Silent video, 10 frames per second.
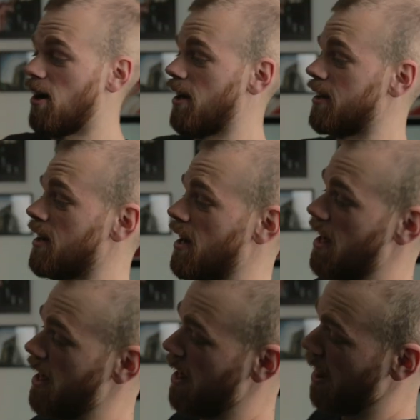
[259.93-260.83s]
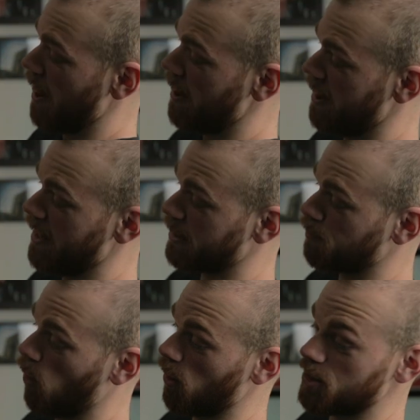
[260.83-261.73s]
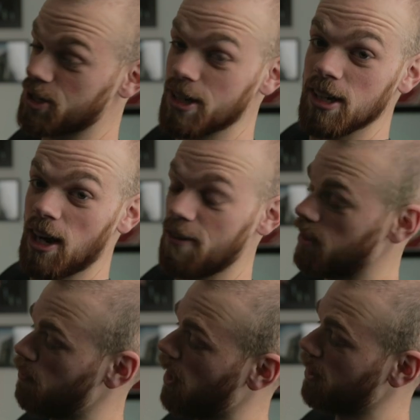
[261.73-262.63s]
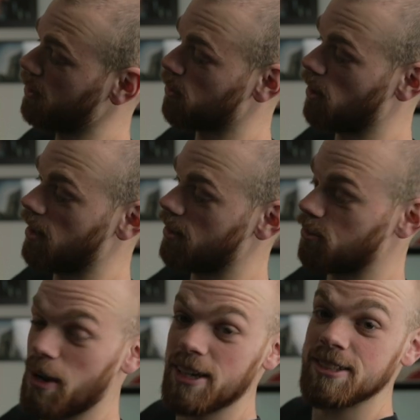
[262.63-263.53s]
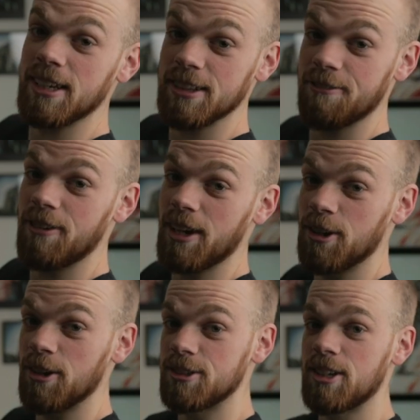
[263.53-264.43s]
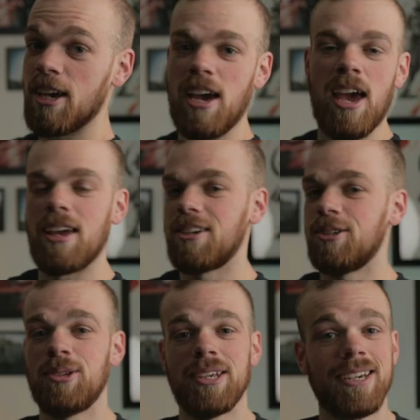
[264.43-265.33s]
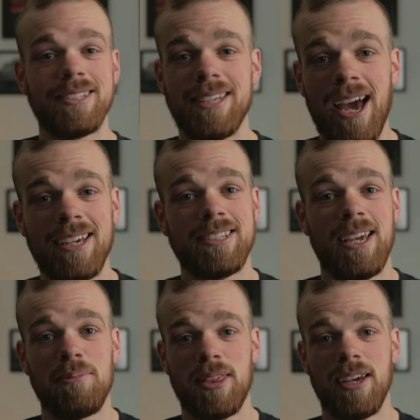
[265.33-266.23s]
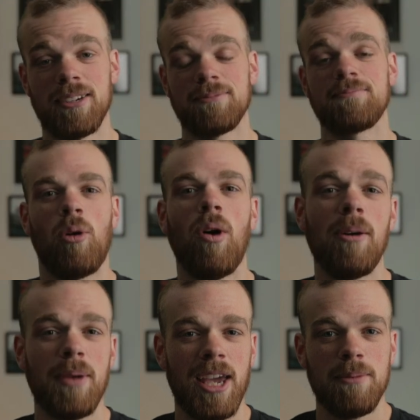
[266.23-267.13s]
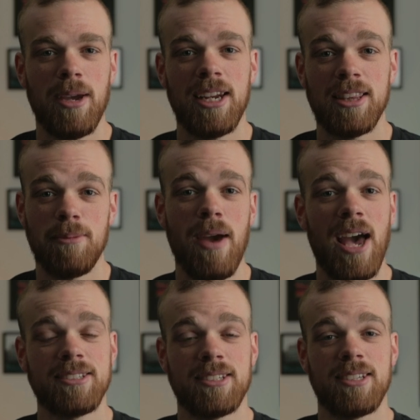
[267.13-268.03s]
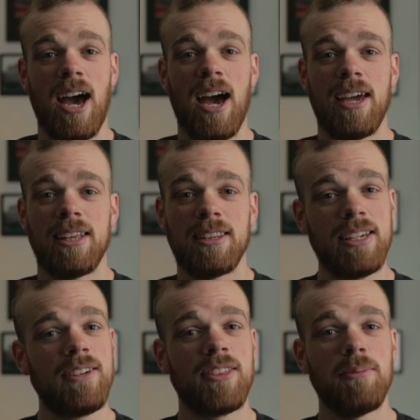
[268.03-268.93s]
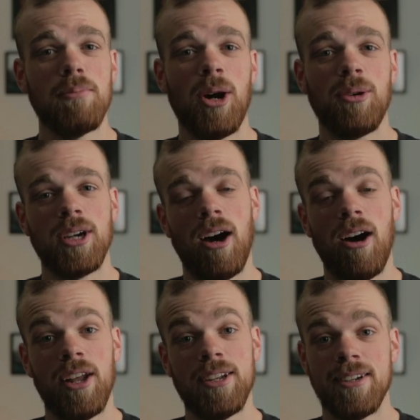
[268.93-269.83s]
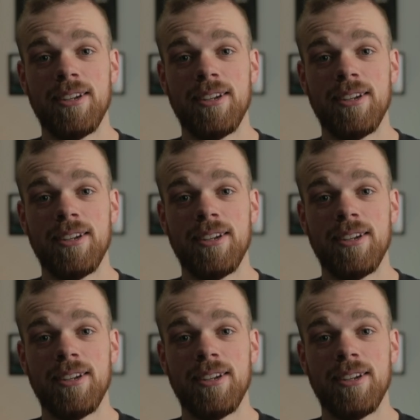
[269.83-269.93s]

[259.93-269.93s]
on this portion of the bottle, erasing the fingers, and you do the exact same thing. Now while I'm animating the masks, I leave the mode on